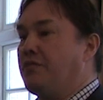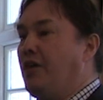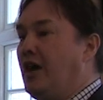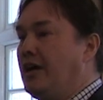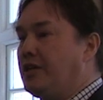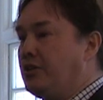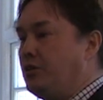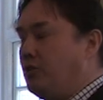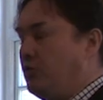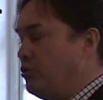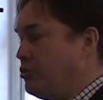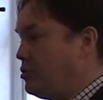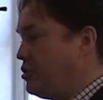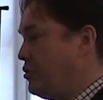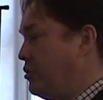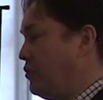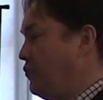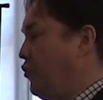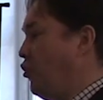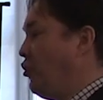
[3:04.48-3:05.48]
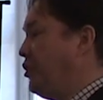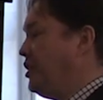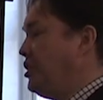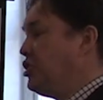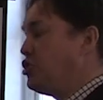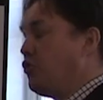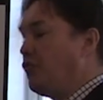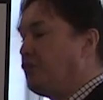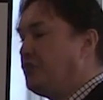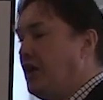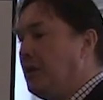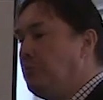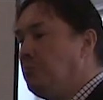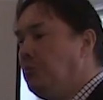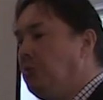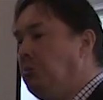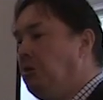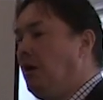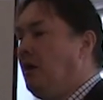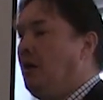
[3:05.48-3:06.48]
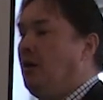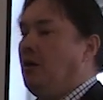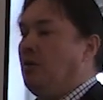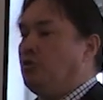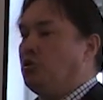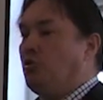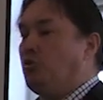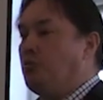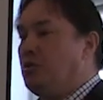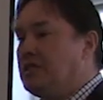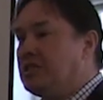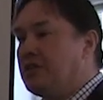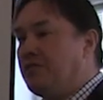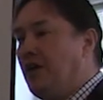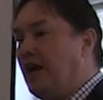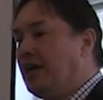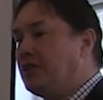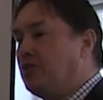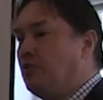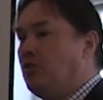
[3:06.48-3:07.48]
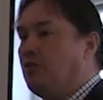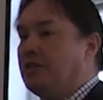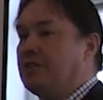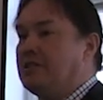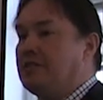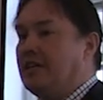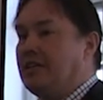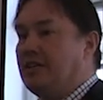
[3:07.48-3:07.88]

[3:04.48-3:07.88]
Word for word: factors for each of them. So risk factor is